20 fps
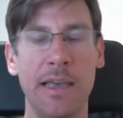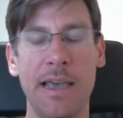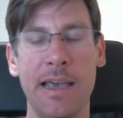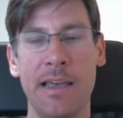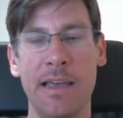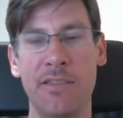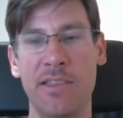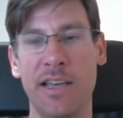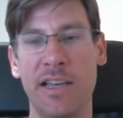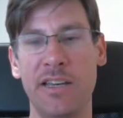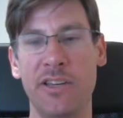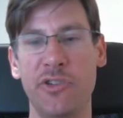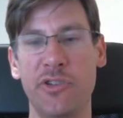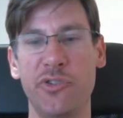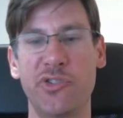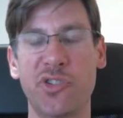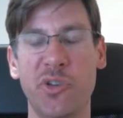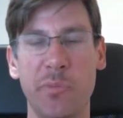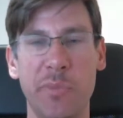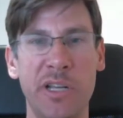and then
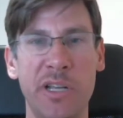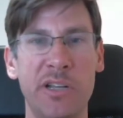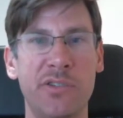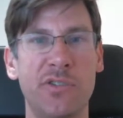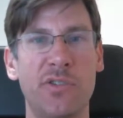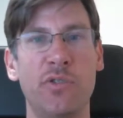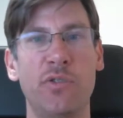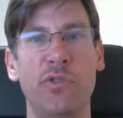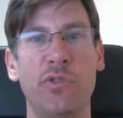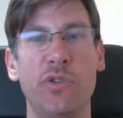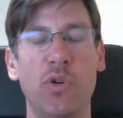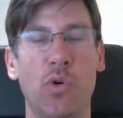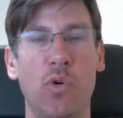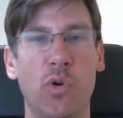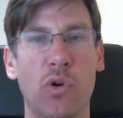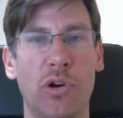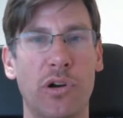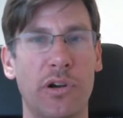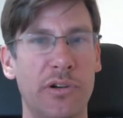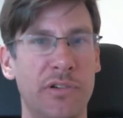you submit it to
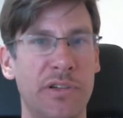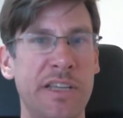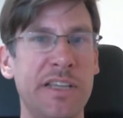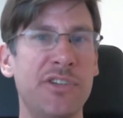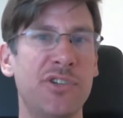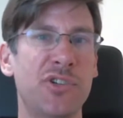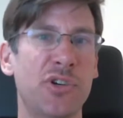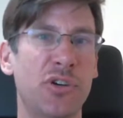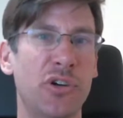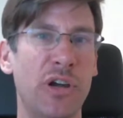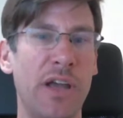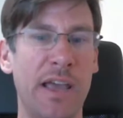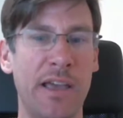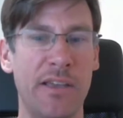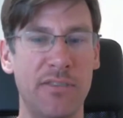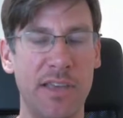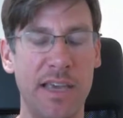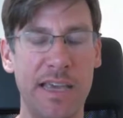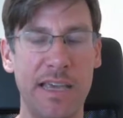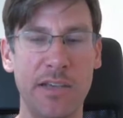your teacher
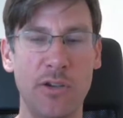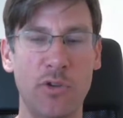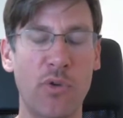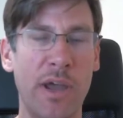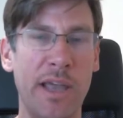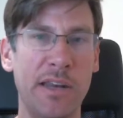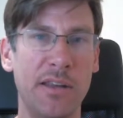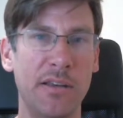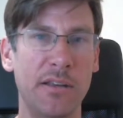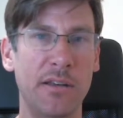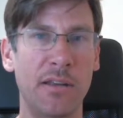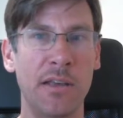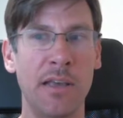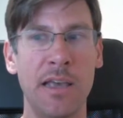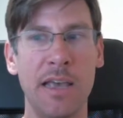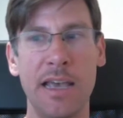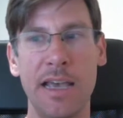and they grade it.